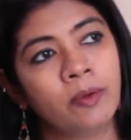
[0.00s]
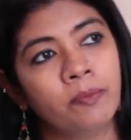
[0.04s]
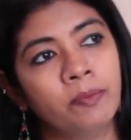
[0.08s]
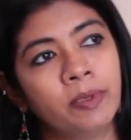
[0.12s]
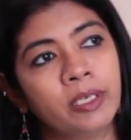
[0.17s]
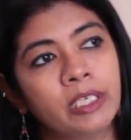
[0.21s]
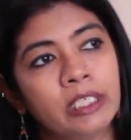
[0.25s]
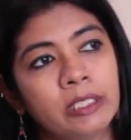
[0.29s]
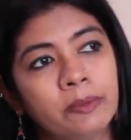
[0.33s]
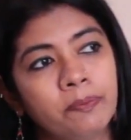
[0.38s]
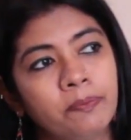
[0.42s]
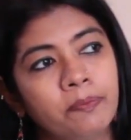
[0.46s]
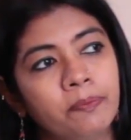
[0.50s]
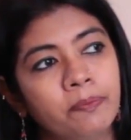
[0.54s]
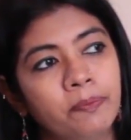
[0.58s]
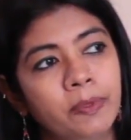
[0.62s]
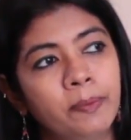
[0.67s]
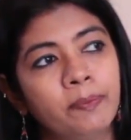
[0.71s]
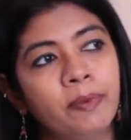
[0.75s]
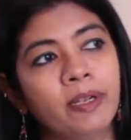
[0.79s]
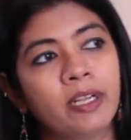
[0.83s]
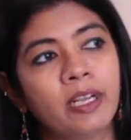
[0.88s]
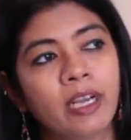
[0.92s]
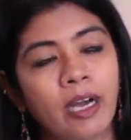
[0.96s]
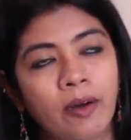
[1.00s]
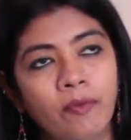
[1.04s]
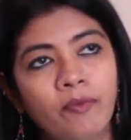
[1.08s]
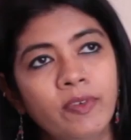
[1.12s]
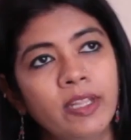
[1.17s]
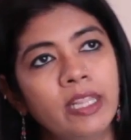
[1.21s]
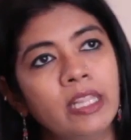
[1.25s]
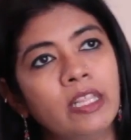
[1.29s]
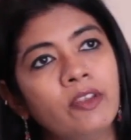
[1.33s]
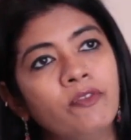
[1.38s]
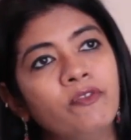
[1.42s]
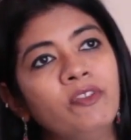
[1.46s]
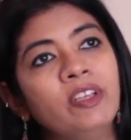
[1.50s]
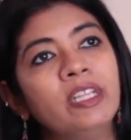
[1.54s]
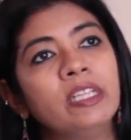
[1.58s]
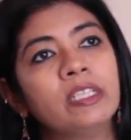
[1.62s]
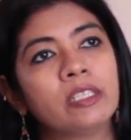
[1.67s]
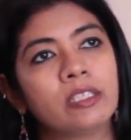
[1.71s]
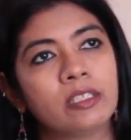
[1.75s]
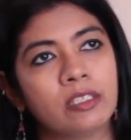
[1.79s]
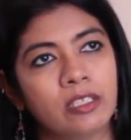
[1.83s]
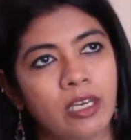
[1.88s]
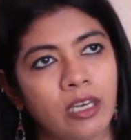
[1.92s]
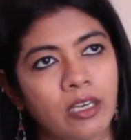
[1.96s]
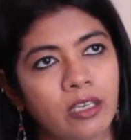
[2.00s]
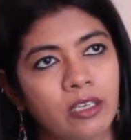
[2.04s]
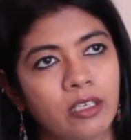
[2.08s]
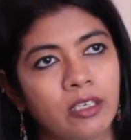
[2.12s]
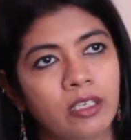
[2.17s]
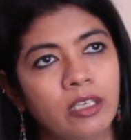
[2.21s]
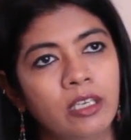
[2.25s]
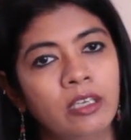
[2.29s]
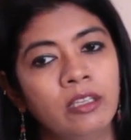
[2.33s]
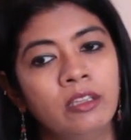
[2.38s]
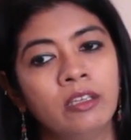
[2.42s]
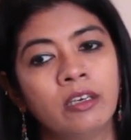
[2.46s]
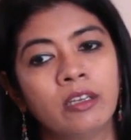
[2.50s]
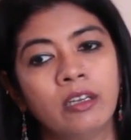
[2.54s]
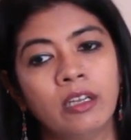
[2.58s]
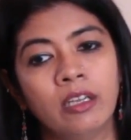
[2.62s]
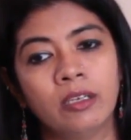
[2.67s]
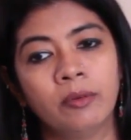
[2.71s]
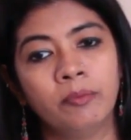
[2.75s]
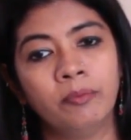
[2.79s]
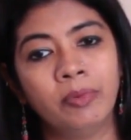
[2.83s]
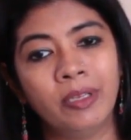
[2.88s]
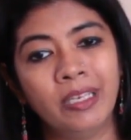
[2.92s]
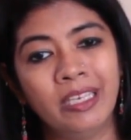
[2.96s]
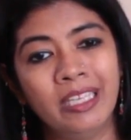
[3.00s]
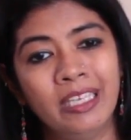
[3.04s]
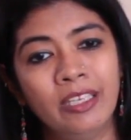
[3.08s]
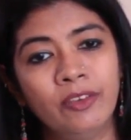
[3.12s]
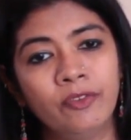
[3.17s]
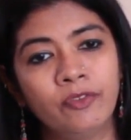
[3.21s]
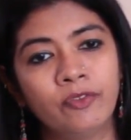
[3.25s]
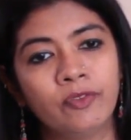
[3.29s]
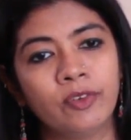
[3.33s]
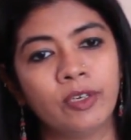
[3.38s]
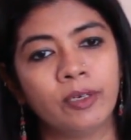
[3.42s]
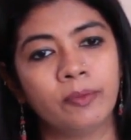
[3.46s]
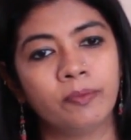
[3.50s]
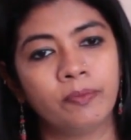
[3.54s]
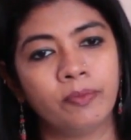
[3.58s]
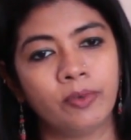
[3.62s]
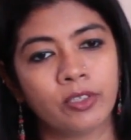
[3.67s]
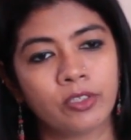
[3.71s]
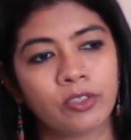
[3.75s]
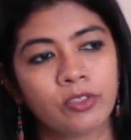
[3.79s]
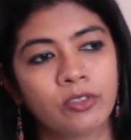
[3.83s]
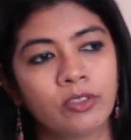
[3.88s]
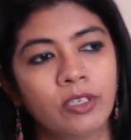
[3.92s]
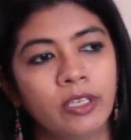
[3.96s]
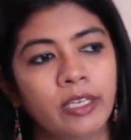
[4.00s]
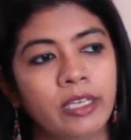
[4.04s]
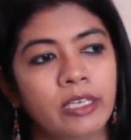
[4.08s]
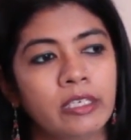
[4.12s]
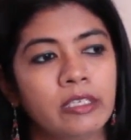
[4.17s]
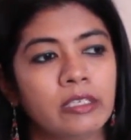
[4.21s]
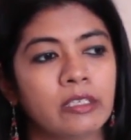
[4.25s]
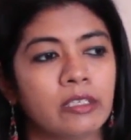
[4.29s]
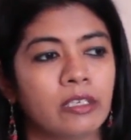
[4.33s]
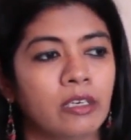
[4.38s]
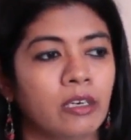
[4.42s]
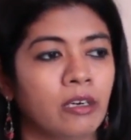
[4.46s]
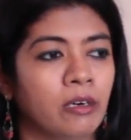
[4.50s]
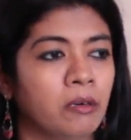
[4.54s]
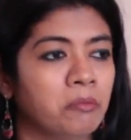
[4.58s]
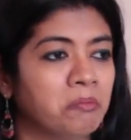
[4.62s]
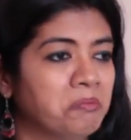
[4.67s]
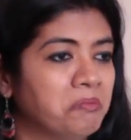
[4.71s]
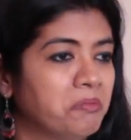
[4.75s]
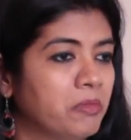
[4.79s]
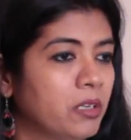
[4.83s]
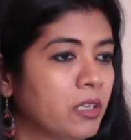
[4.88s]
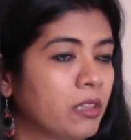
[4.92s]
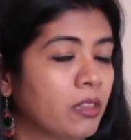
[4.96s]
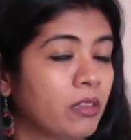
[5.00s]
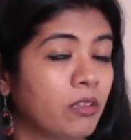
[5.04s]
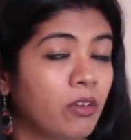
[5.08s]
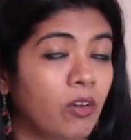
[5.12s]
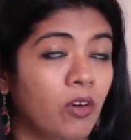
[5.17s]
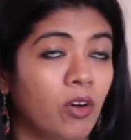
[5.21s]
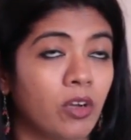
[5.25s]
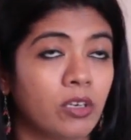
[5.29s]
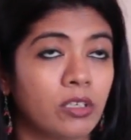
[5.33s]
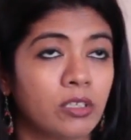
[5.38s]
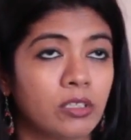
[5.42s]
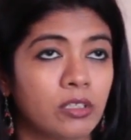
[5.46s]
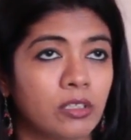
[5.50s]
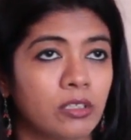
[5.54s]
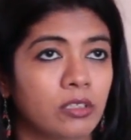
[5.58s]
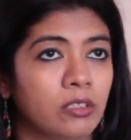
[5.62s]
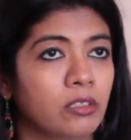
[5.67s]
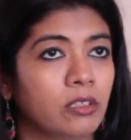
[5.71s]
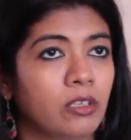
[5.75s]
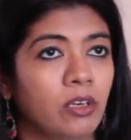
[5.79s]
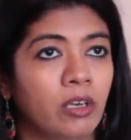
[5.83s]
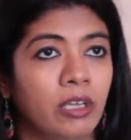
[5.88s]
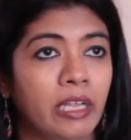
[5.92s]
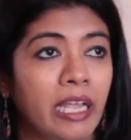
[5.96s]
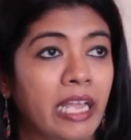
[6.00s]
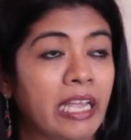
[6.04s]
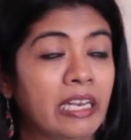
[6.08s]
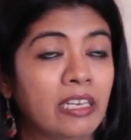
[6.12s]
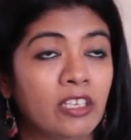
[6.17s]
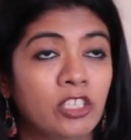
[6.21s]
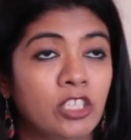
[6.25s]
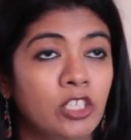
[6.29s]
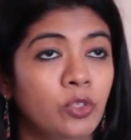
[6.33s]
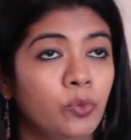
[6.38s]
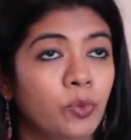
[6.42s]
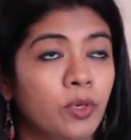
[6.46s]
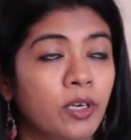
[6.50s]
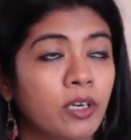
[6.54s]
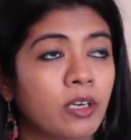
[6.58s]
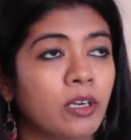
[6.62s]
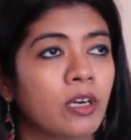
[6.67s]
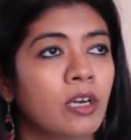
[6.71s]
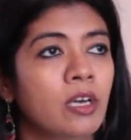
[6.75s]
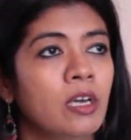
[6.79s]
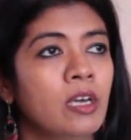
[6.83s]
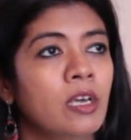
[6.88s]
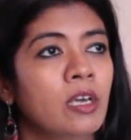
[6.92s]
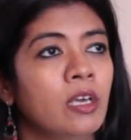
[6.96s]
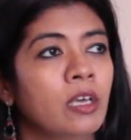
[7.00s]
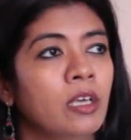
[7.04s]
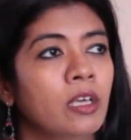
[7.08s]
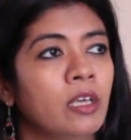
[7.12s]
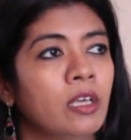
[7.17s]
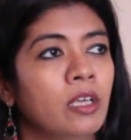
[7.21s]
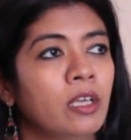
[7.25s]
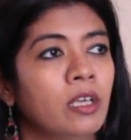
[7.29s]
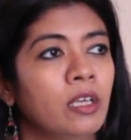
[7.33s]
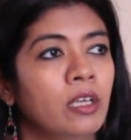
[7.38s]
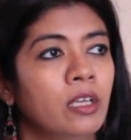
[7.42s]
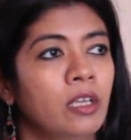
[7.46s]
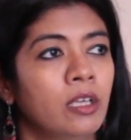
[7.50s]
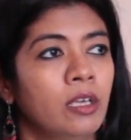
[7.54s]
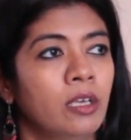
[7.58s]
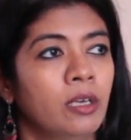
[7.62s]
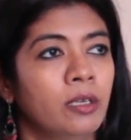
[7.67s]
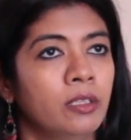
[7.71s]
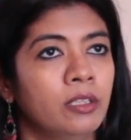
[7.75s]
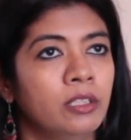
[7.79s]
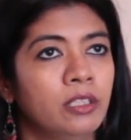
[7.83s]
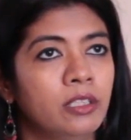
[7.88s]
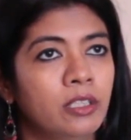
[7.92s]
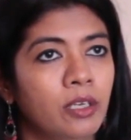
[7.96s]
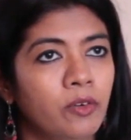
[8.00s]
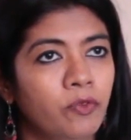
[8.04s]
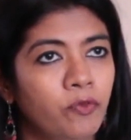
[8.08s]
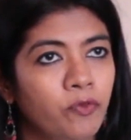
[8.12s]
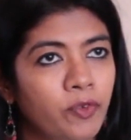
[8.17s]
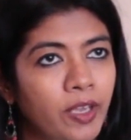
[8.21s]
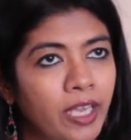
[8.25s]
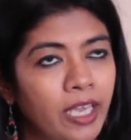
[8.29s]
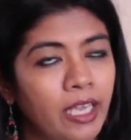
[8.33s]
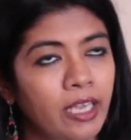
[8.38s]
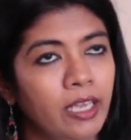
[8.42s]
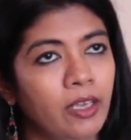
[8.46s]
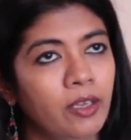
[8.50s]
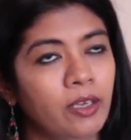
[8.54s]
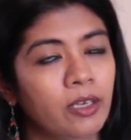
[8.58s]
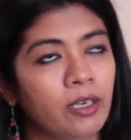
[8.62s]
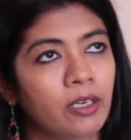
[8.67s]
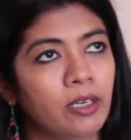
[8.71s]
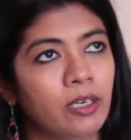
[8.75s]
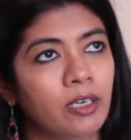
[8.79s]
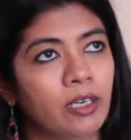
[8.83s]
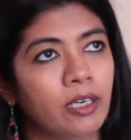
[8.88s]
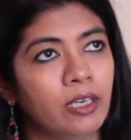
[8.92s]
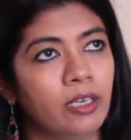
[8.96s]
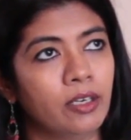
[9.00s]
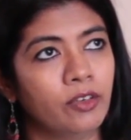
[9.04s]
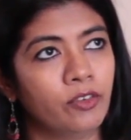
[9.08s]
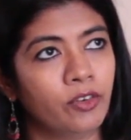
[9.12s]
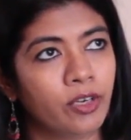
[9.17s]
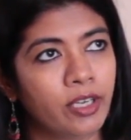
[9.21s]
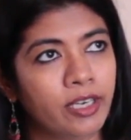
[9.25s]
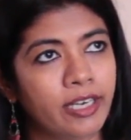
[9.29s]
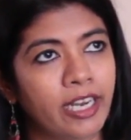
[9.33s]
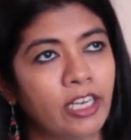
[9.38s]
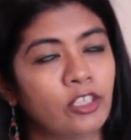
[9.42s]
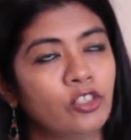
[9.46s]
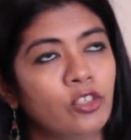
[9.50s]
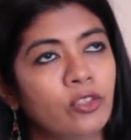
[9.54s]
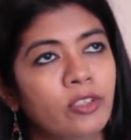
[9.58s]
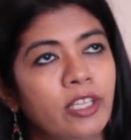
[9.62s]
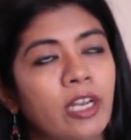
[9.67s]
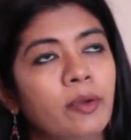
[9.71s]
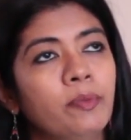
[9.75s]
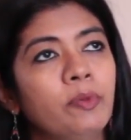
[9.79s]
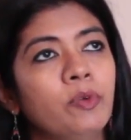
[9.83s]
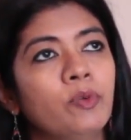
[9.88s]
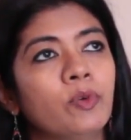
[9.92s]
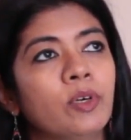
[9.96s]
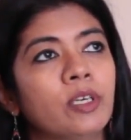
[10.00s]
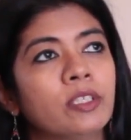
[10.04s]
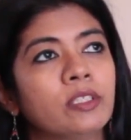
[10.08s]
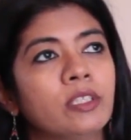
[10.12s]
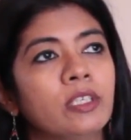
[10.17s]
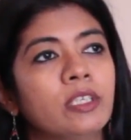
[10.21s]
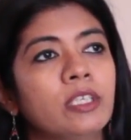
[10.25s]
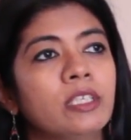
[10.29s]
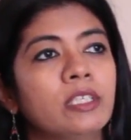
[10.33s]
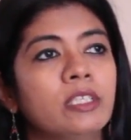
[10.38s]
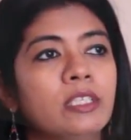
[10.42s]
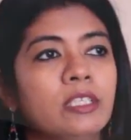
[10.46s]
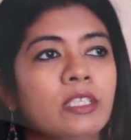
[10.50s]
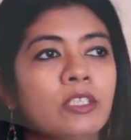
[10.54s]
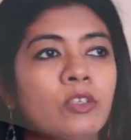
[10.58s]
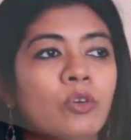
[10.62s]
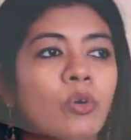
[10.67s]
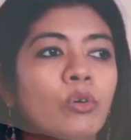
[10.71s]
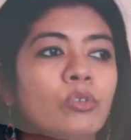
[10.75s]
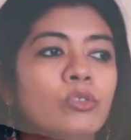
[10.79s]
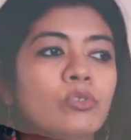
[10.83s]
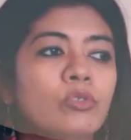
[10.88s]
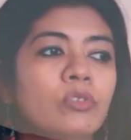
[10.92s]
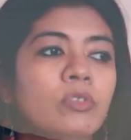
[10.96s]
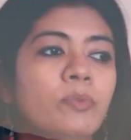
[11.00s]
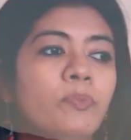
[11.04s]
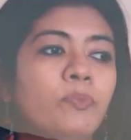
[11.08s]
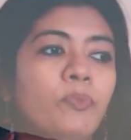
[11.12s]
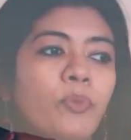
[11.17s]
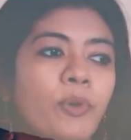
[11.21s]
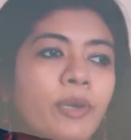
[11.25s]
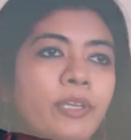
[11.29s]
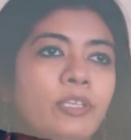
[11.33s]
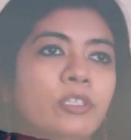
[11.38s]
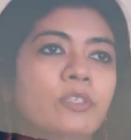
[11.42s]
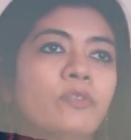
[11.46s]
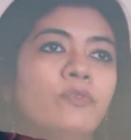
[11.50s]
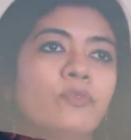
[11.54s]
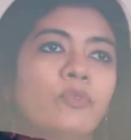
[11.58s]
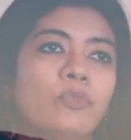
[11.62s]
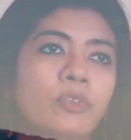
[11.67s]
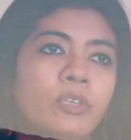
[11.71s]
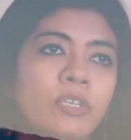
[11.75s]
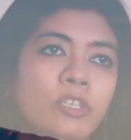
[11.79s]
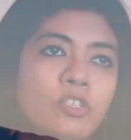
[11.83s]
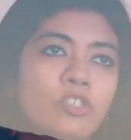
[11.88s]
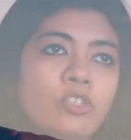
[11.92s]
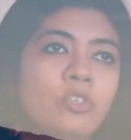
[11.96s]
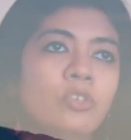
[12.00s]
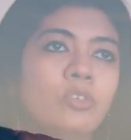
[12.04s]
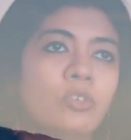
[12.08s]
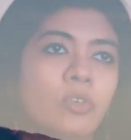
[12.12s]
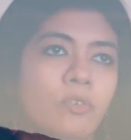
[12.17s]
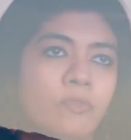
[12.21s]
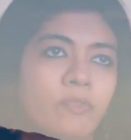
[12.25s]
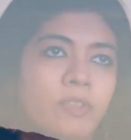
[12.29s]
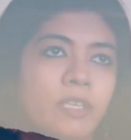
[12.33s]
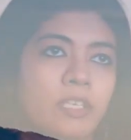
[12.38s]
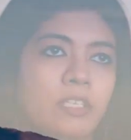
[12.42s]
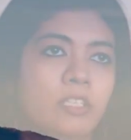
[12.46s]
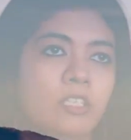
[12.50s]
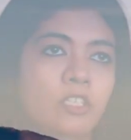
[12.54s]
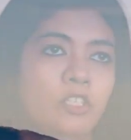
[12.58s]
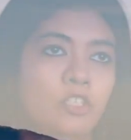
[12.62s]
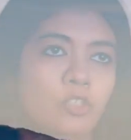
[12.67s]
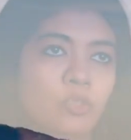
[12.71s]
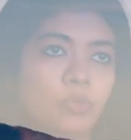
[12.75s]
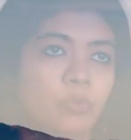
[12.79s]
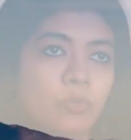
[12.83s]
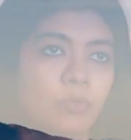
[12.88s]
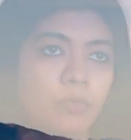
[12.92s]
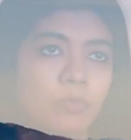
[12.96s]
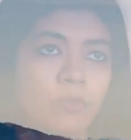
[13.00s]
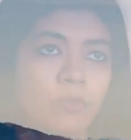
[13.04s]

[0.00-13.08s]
because people come when they feel stuck, either in a belief, a postulate, a thought, energy work. The way regression therapy works, it goes to the point of origin of that issue,